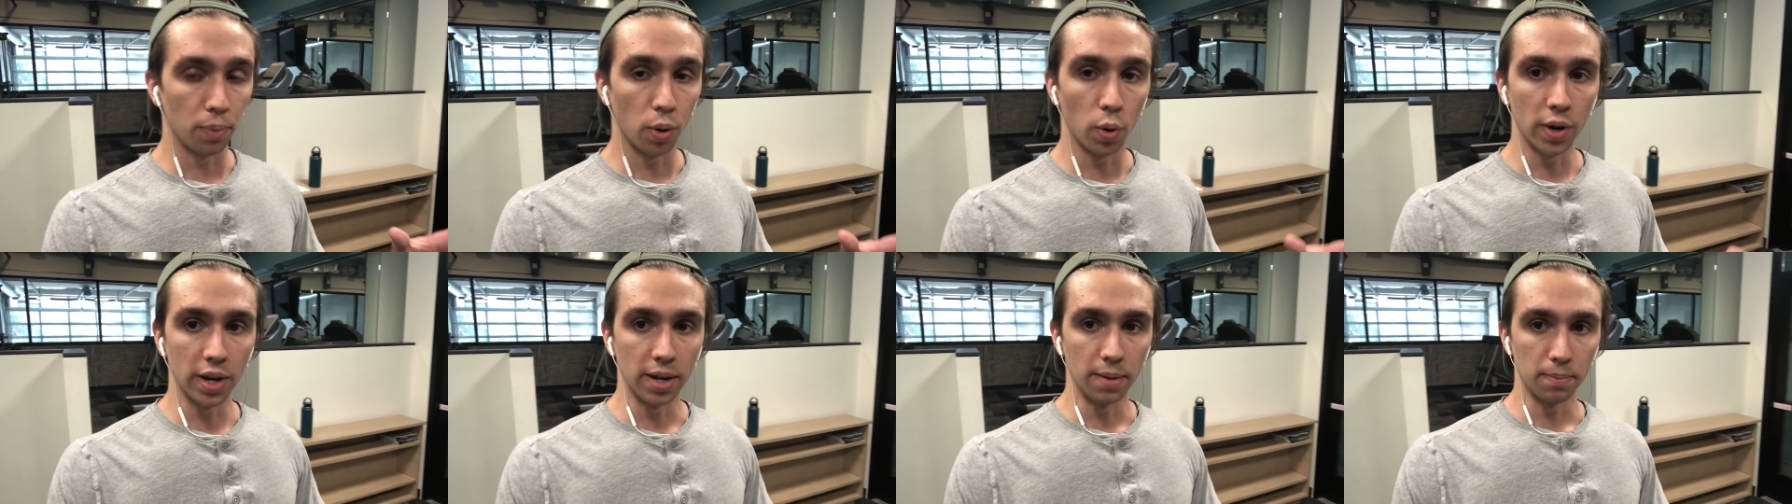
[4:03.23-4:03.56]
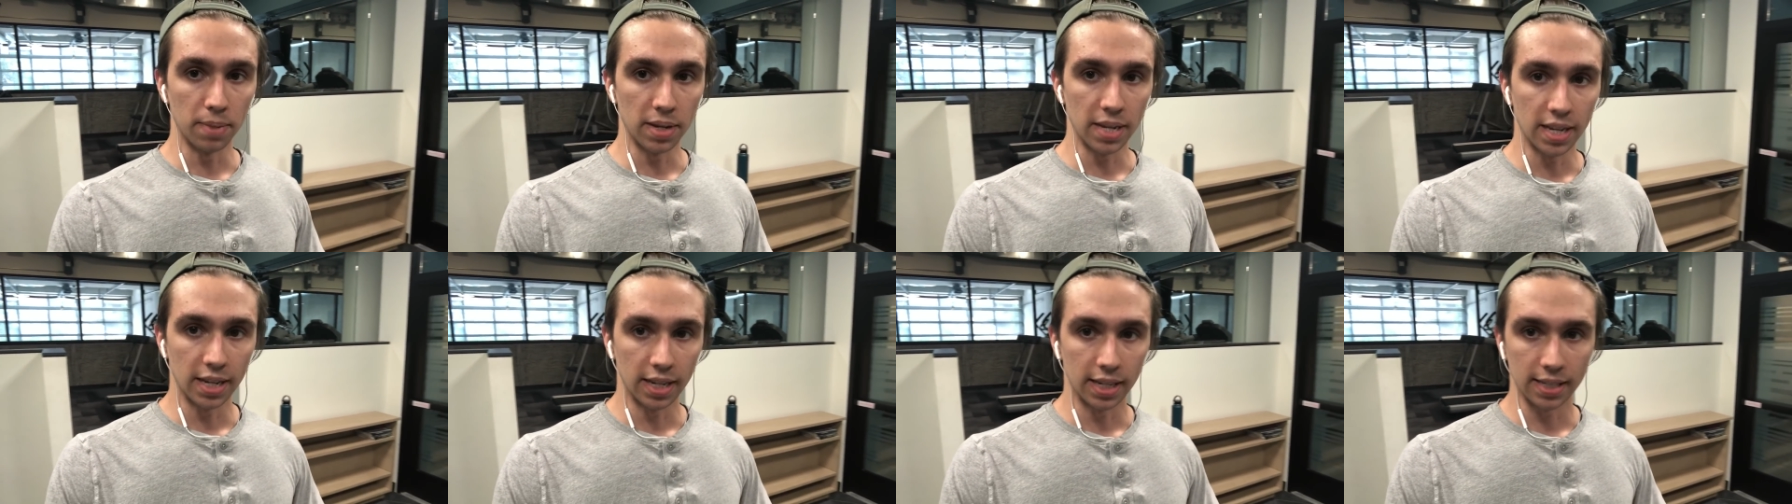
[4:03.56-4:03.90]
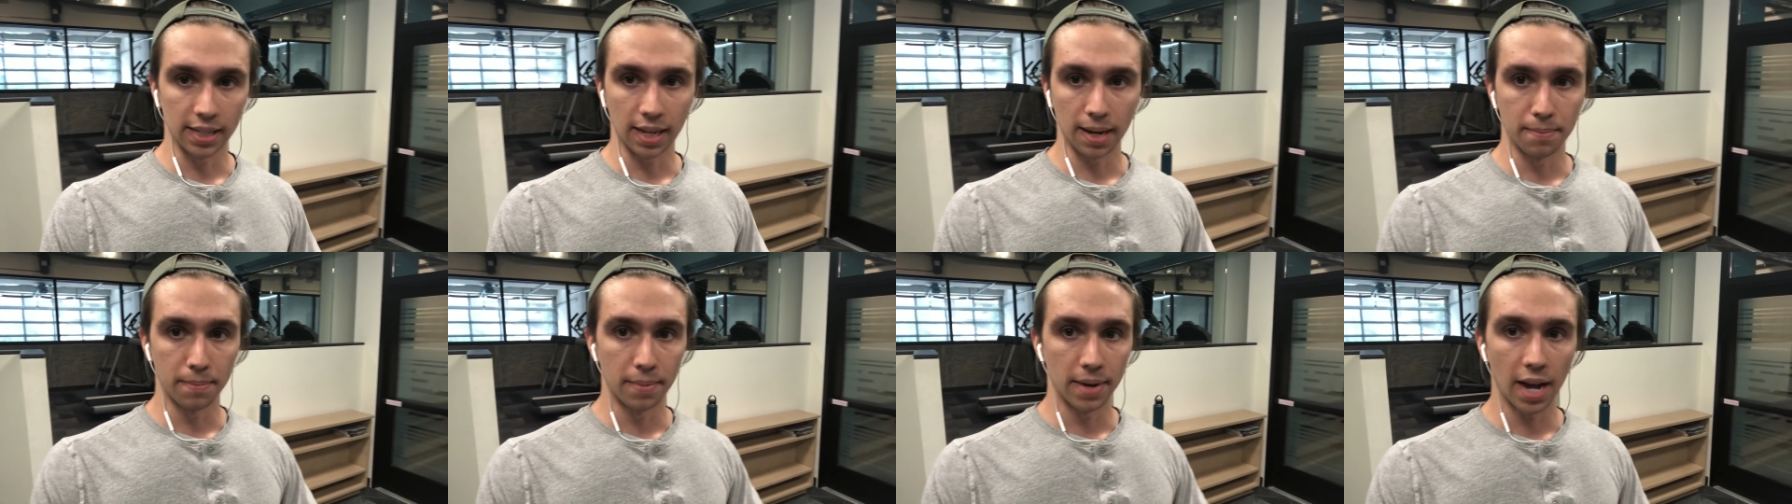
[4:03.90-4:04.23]
point being
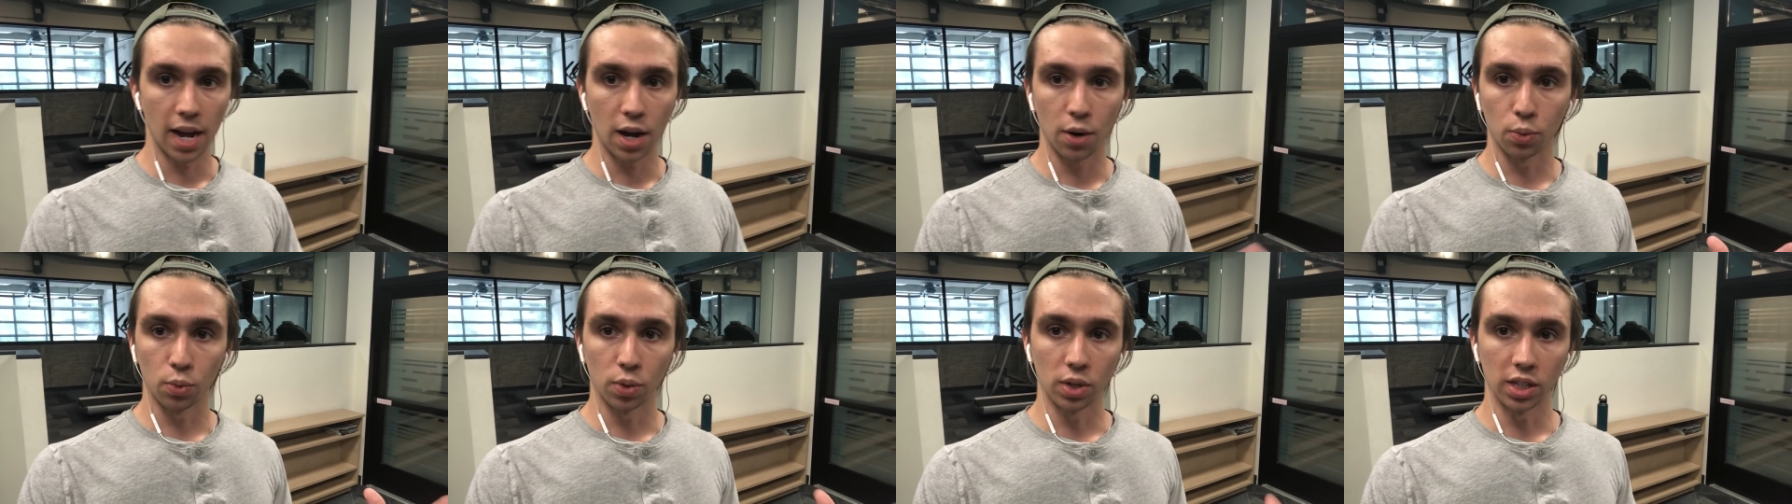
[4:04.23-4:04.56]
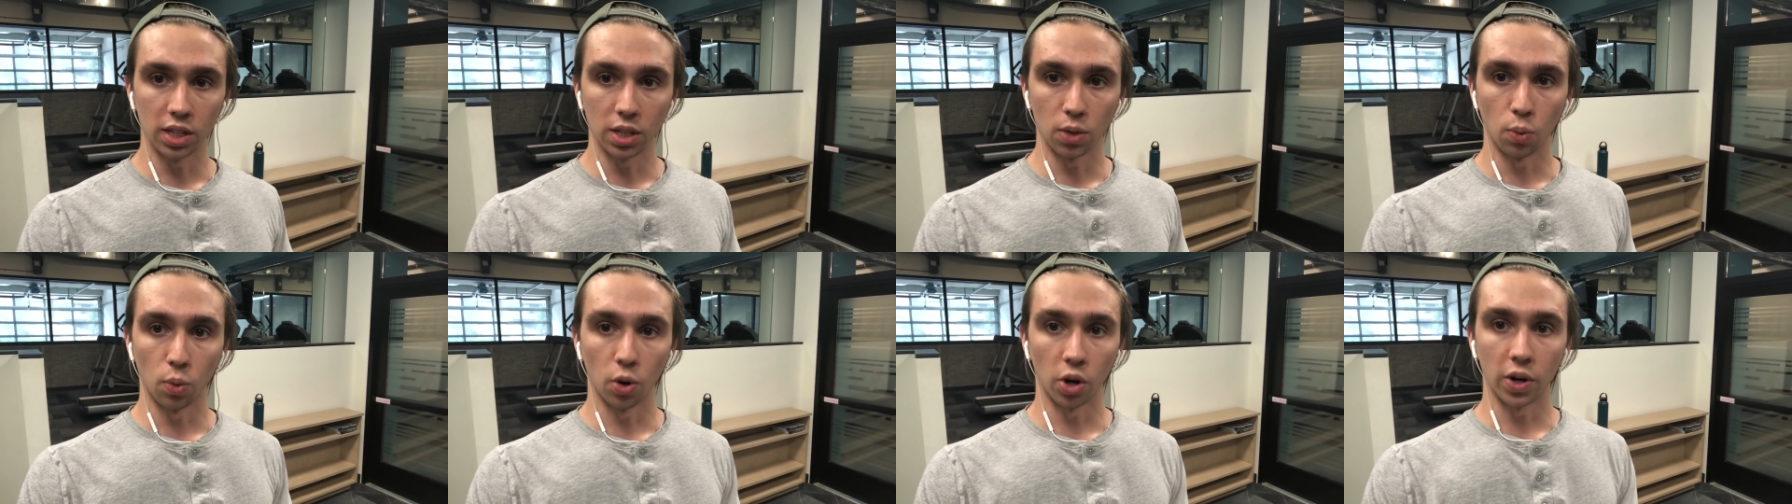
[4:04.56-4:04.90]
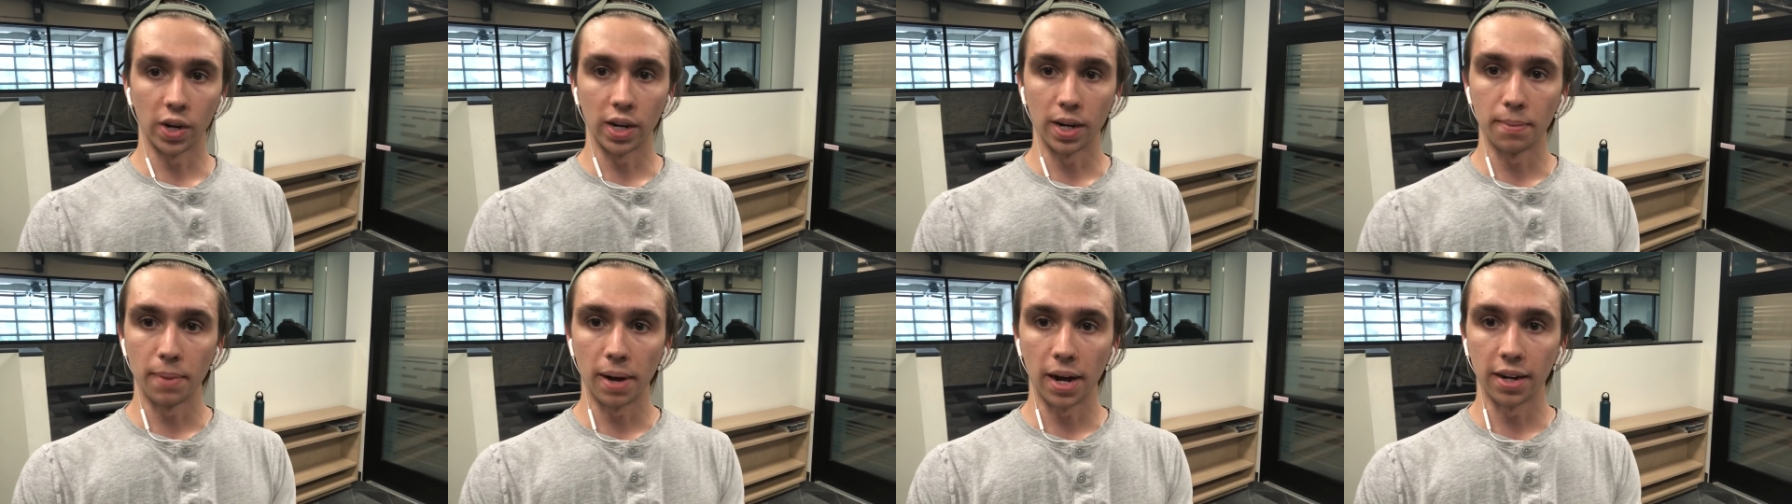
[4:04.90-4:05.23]
is I'm not really
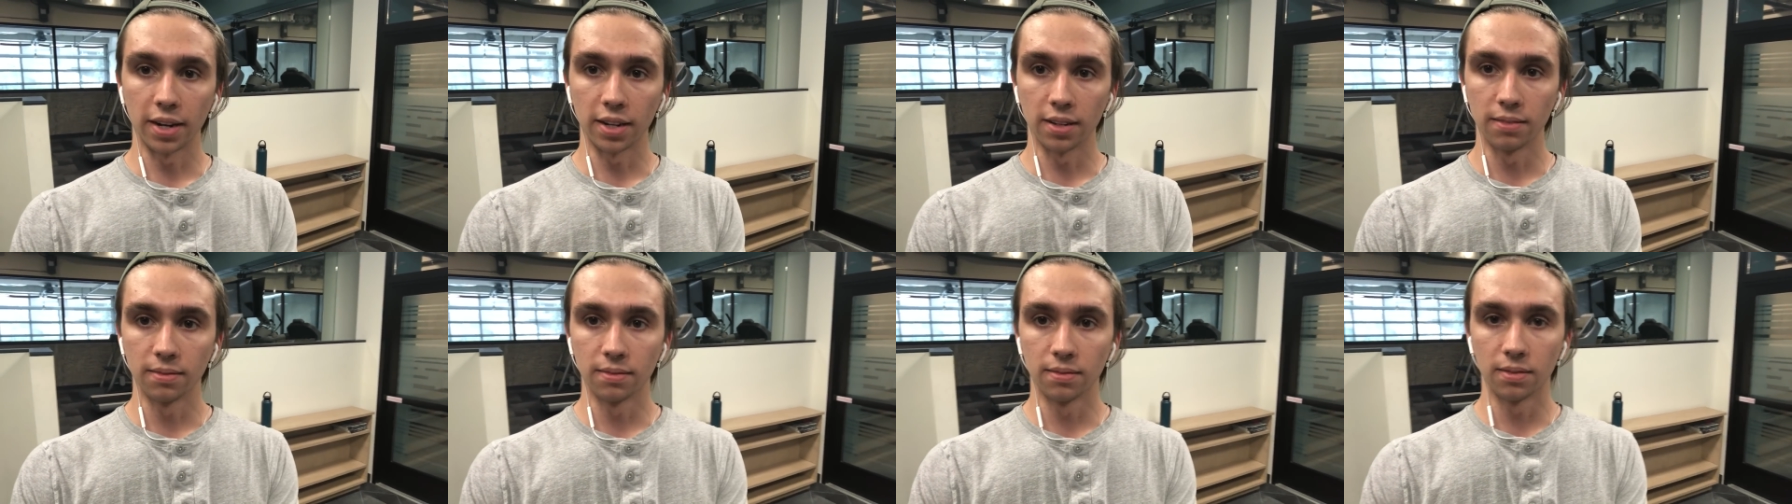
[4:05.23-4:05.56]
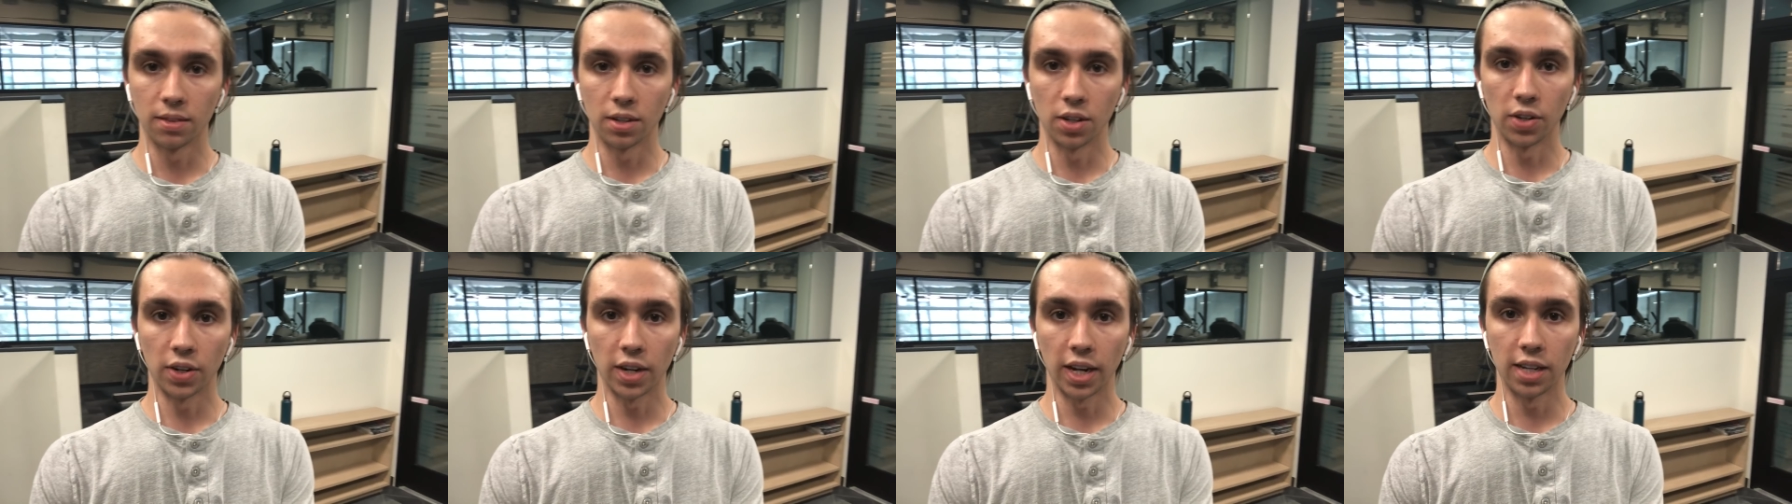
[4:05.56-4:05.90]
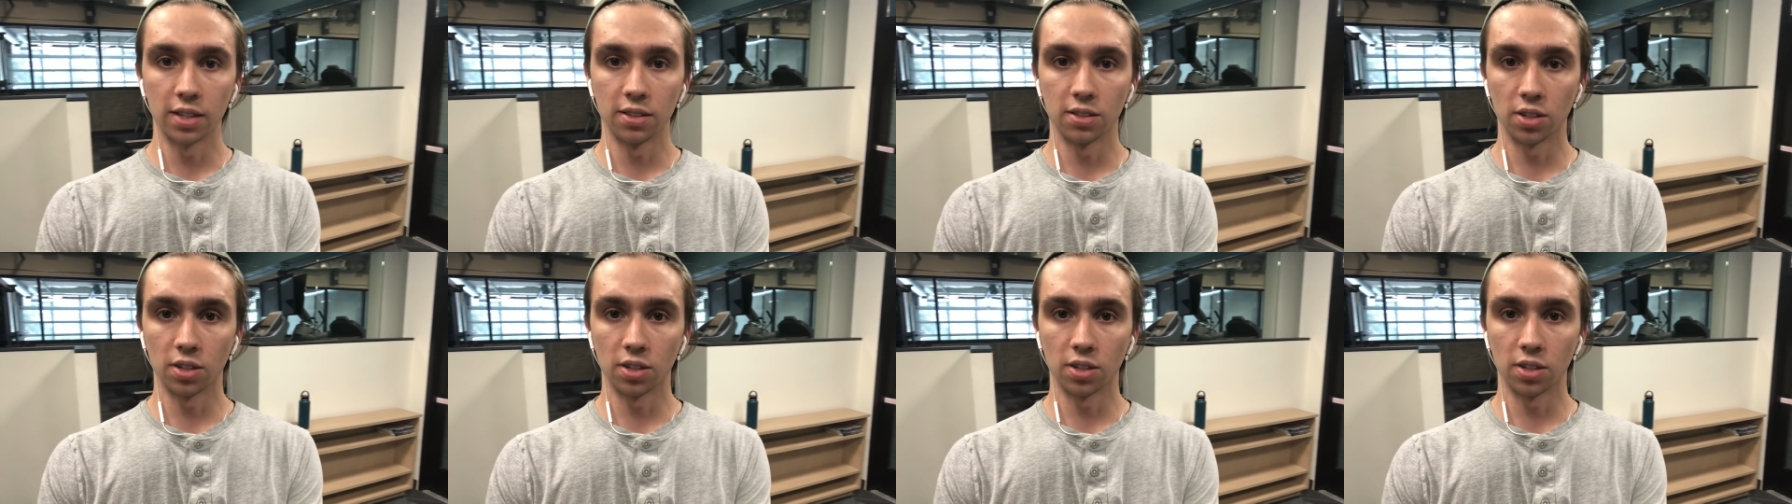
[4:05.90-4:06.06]
worried about it, okay?